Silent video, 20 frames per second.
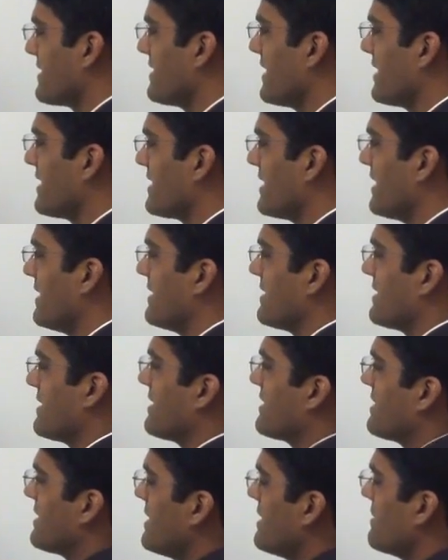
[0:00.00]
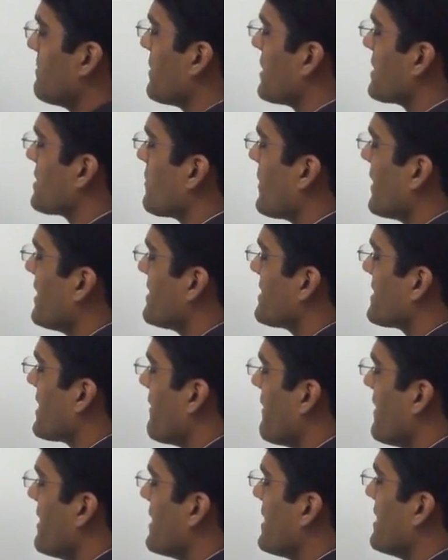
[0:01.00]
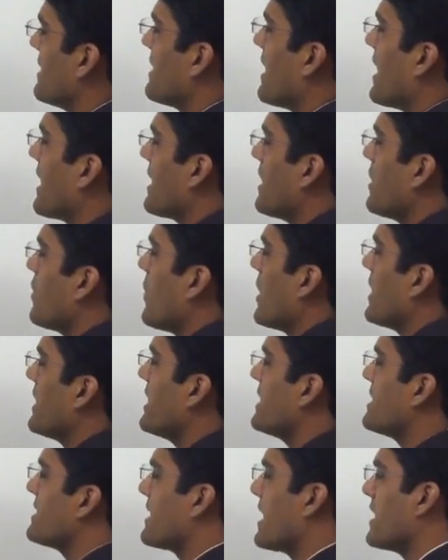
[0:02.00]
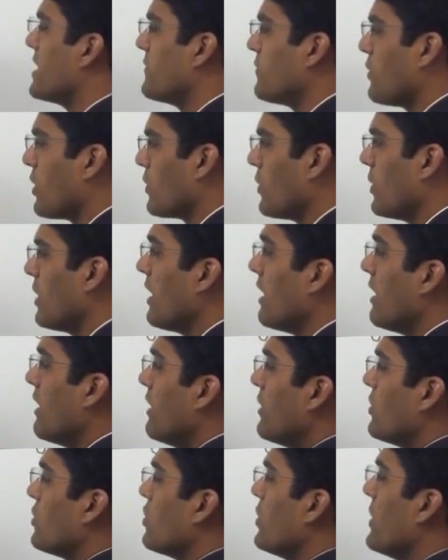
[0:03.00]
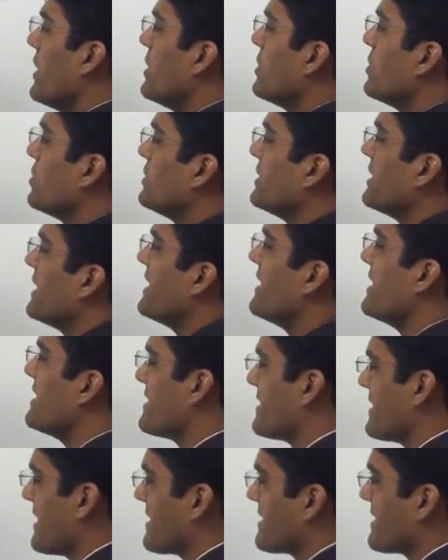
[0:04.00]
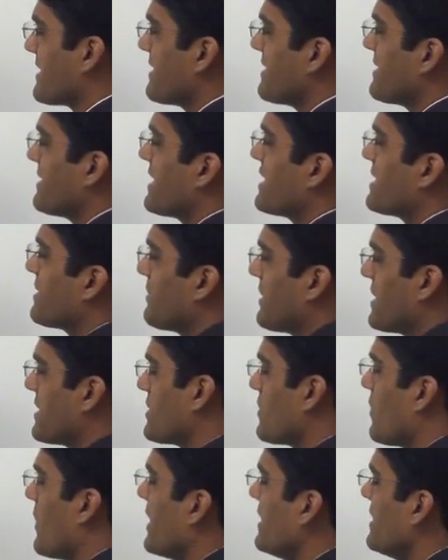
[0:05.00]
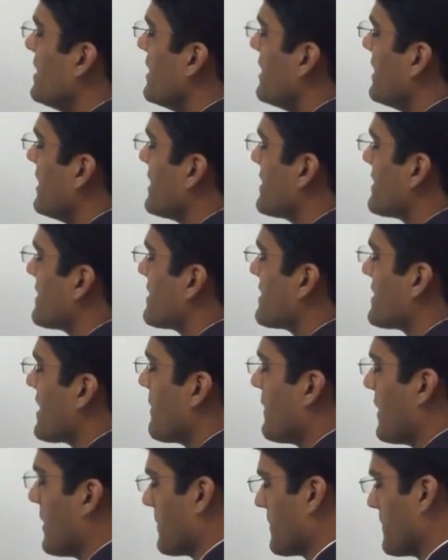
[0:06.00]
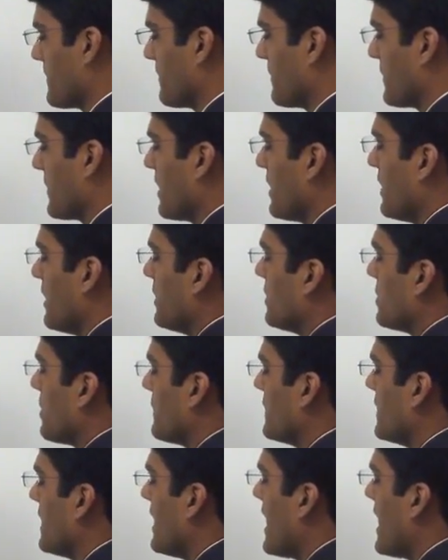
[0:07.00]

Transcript: 16, 16 plus 1, 17, again 1 gets carried forward. 2 into 3 is 6, 6 plus 1 is 7. Now with the